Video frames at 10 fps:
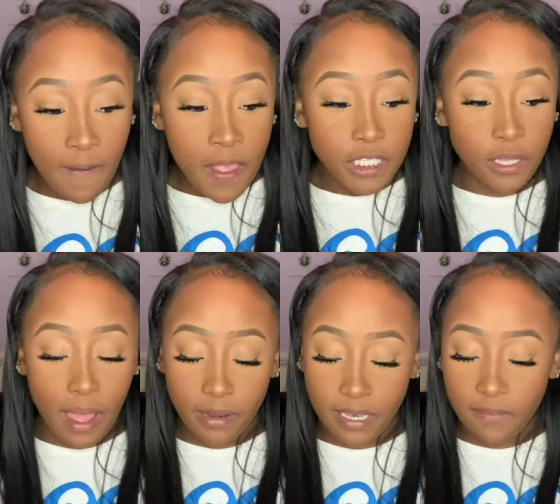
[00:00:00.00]
so
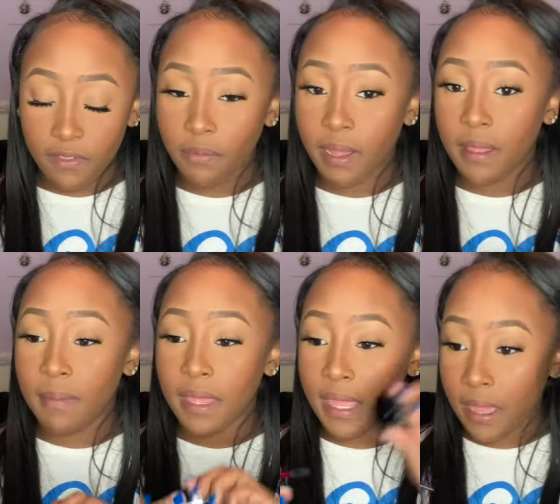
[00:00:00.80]
I definitely
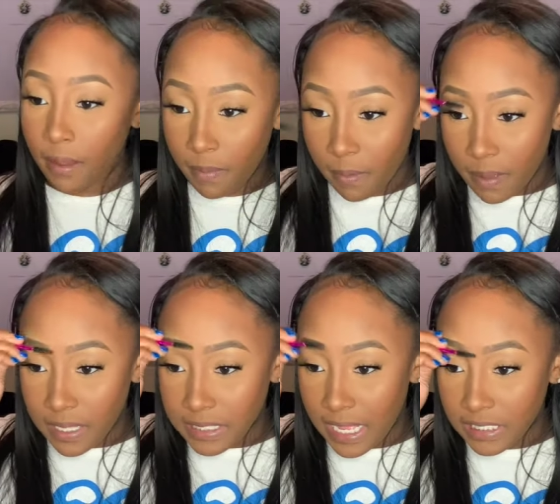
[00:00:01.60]
recommend caramel,
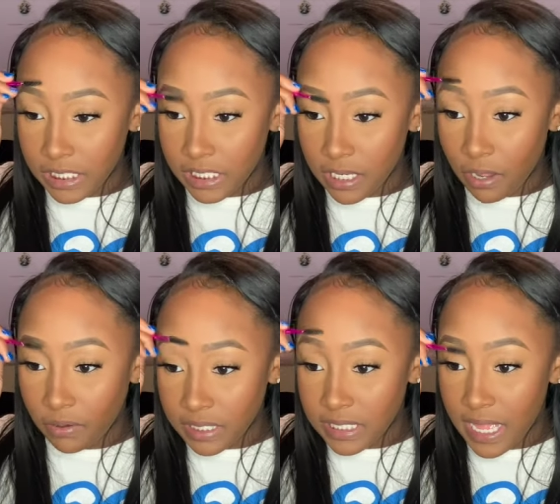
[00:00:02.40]
because I just
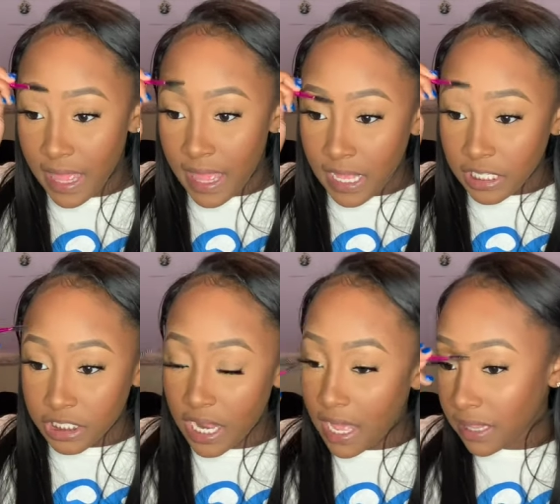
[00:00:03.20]
noticed that
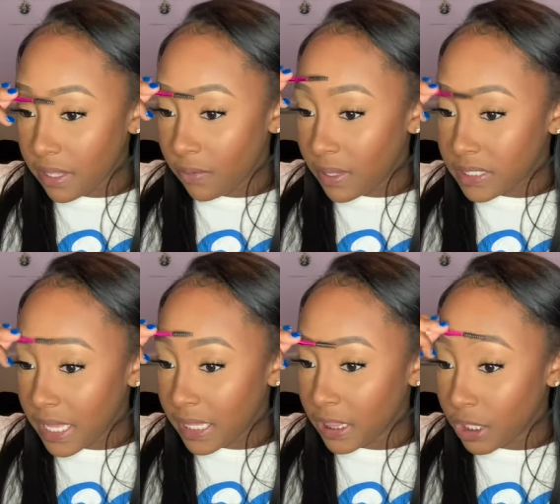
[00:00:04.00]
chocolate was
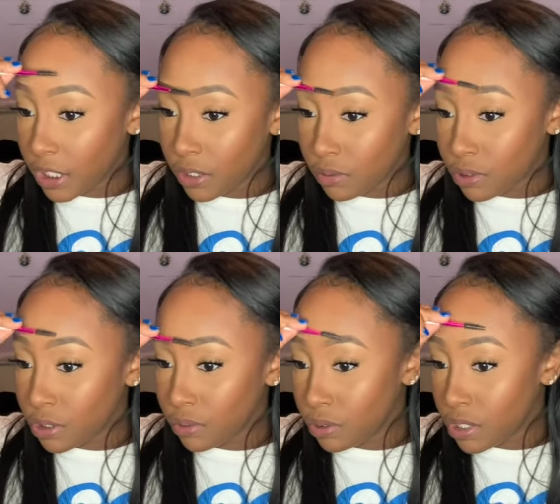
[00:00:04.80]
a little
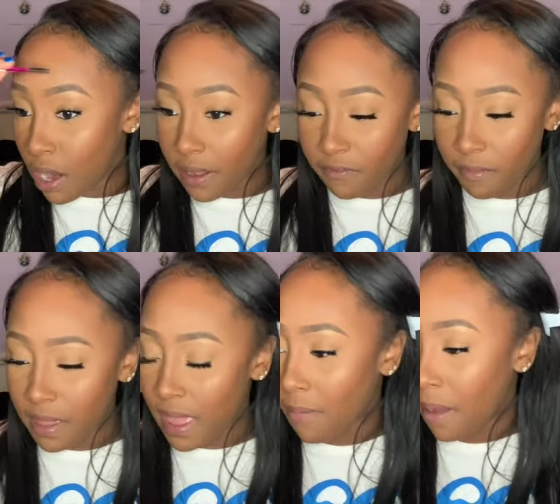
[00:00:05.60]
too dark for
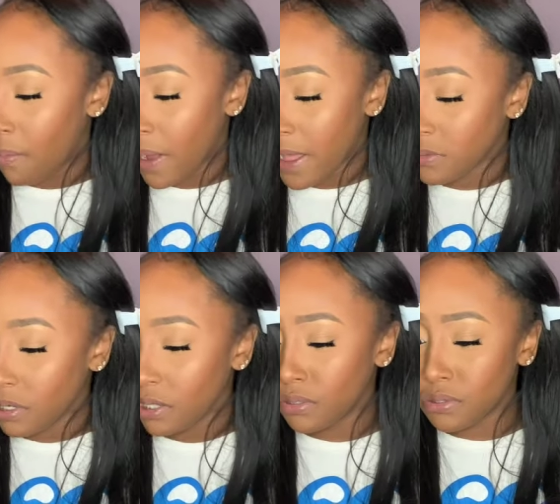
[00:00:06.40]
me and my brows are
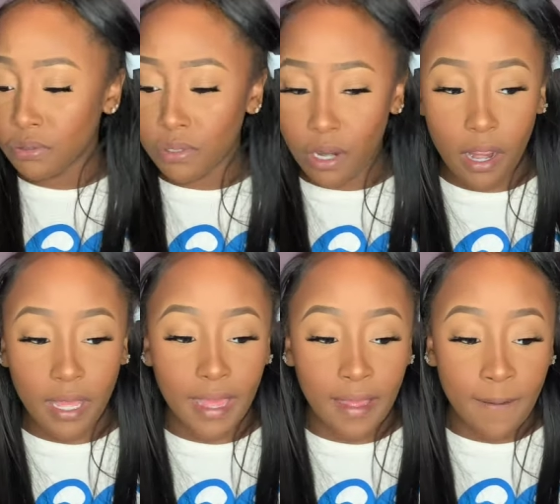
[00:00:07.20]
a little too
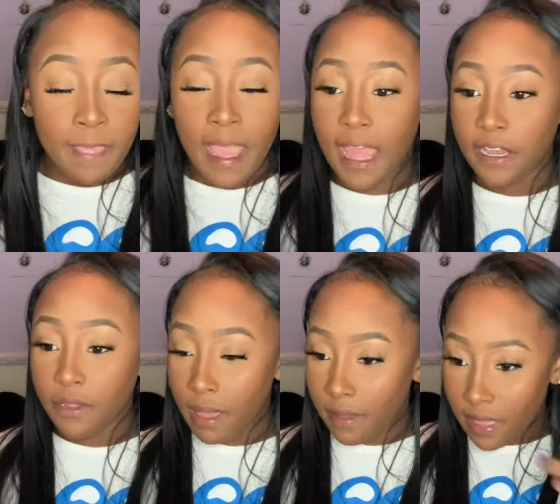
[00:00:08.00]
dark, and I
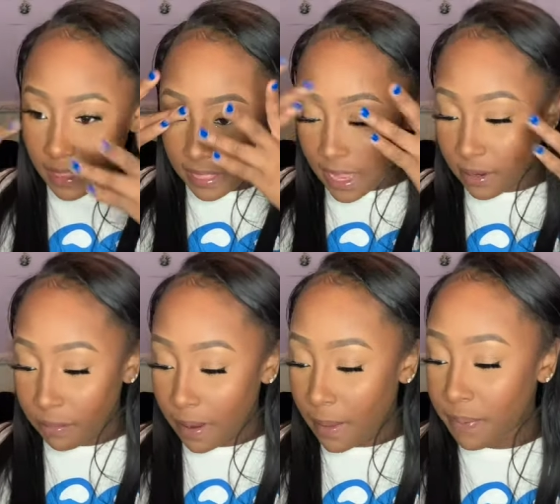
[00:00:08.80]
do have a lighter
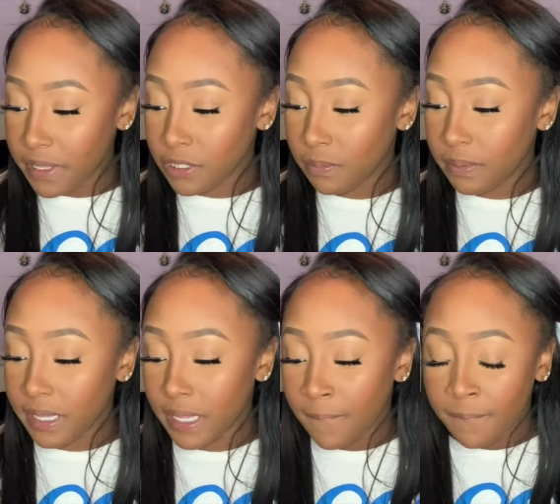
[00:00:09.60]
brown pencil,
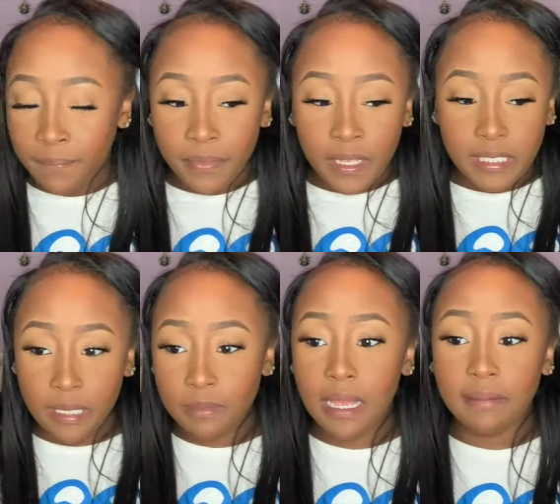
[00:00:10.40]
but
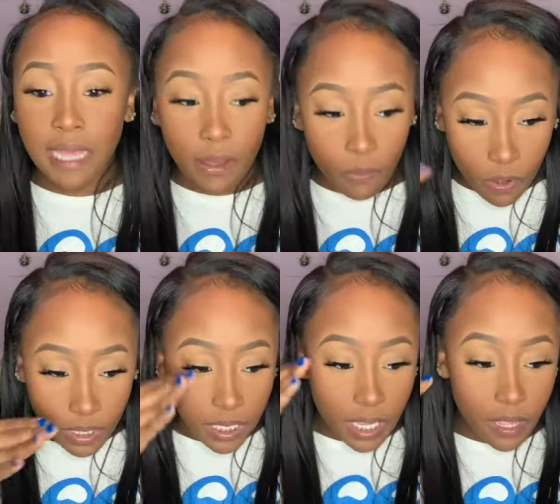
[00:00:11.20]
sometimes I
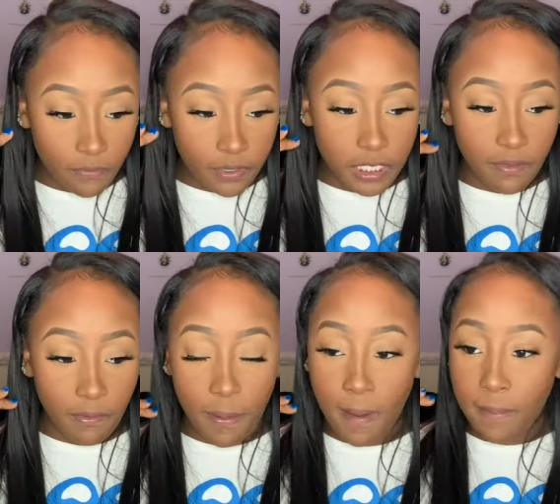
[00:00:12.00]
want the coverage of
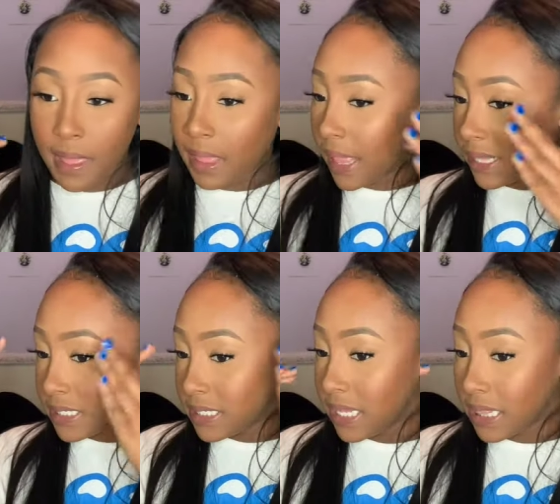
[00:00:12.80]
a pomade. Like,
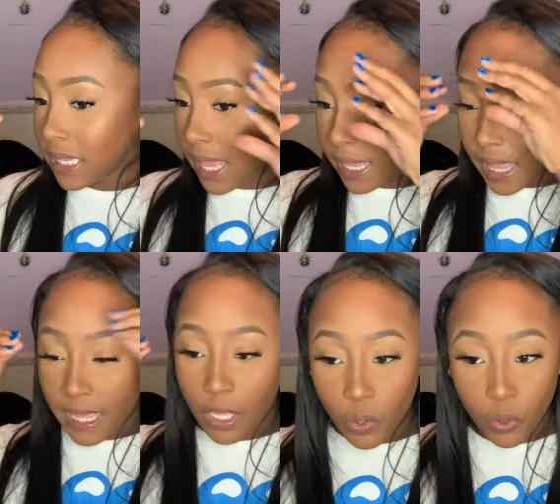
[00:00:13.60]
it's nothing
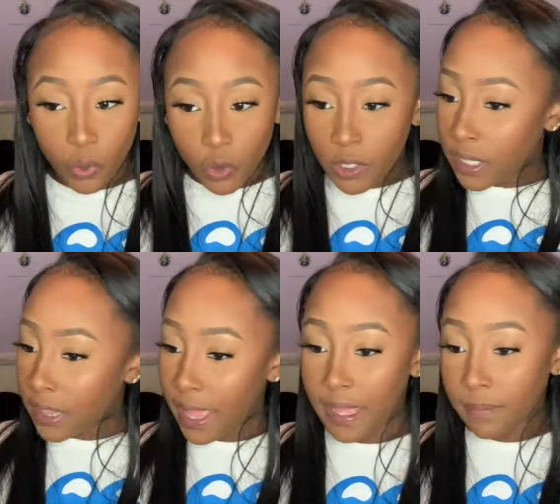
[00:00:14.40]

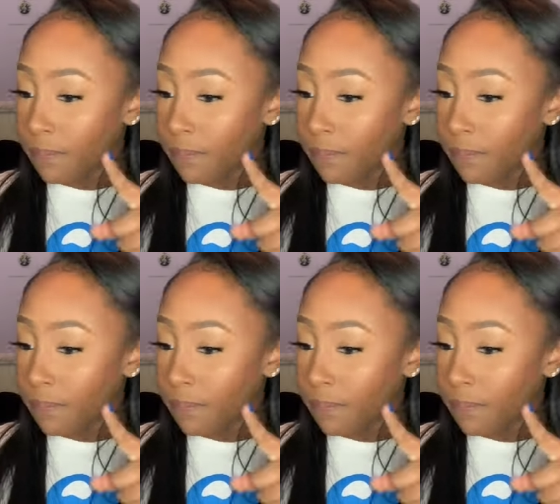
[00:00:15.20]
like